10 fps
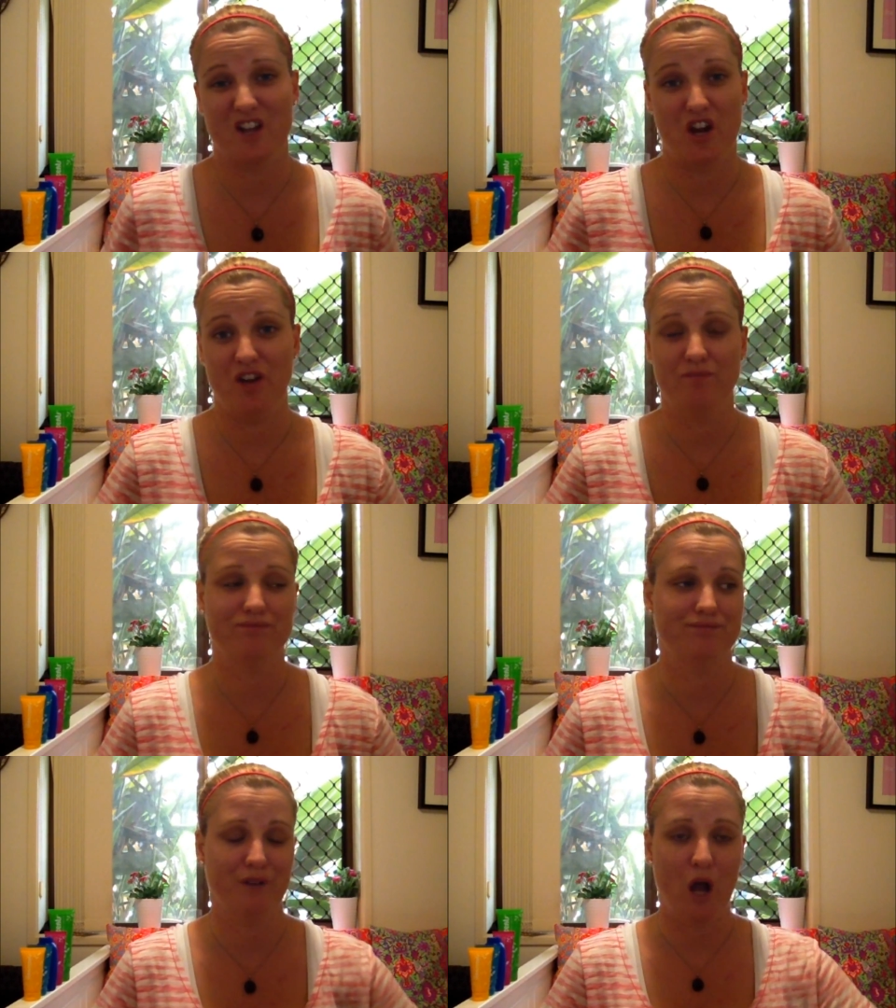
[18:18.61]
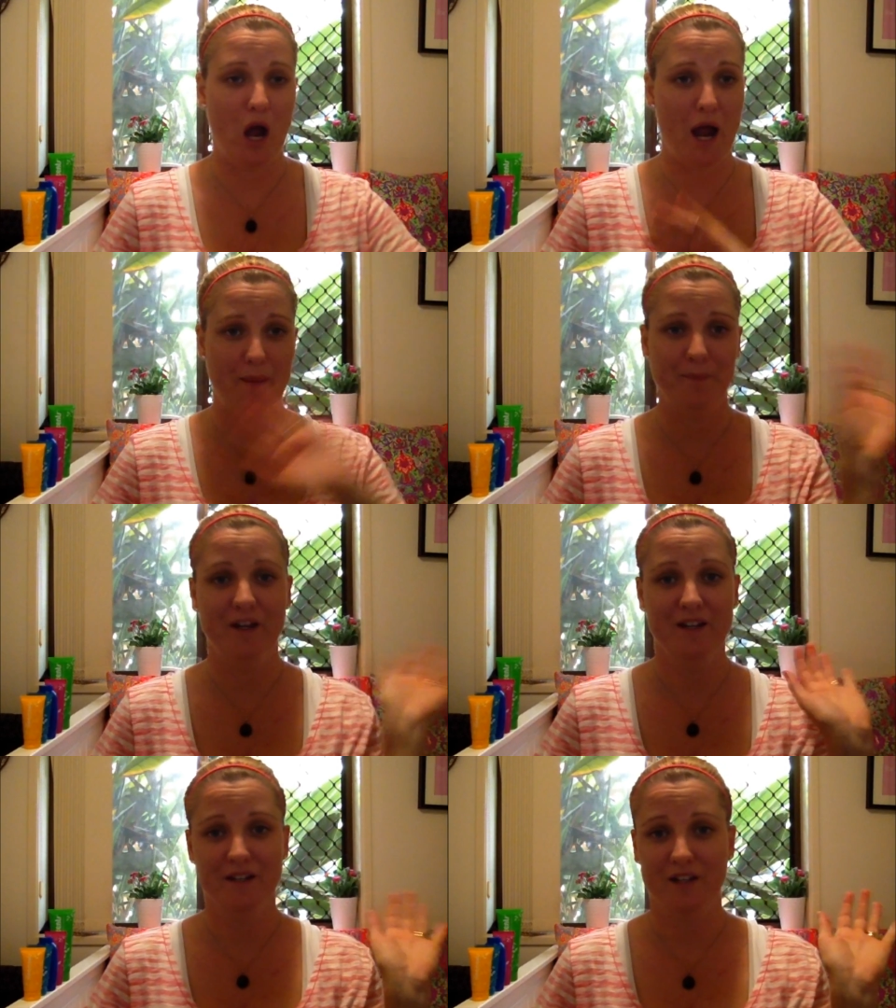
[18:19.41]
So I'm
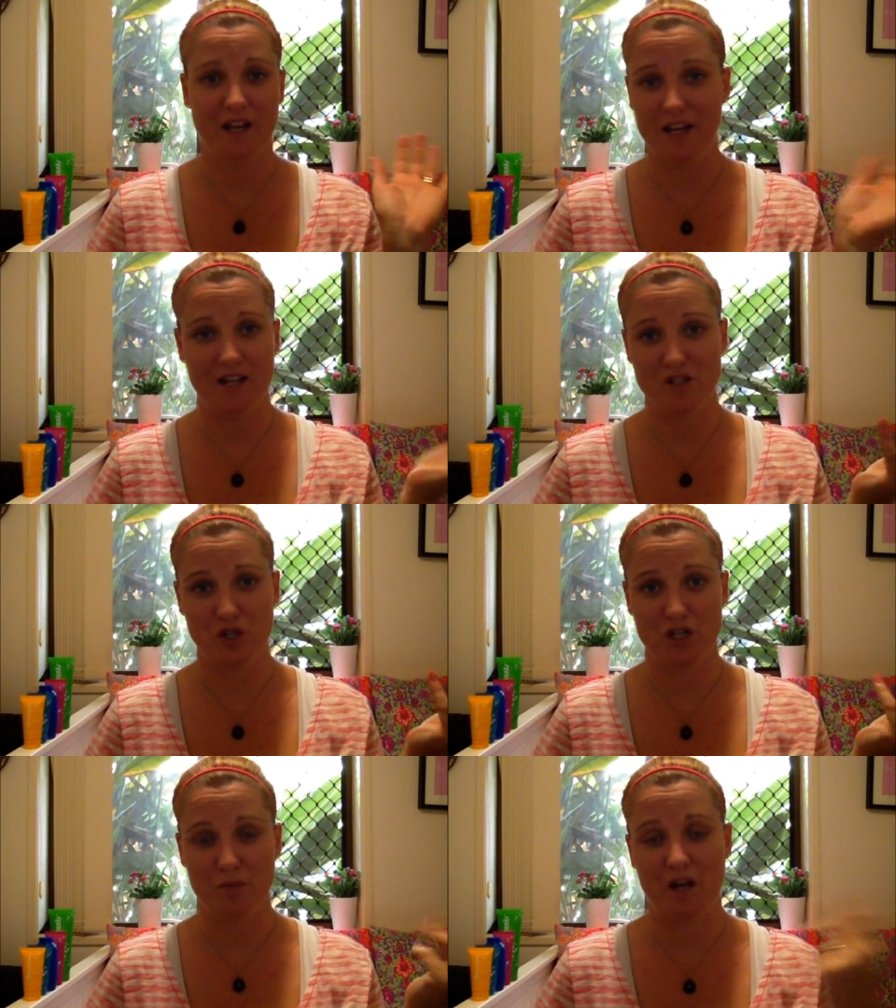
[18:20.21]
gonna get stretch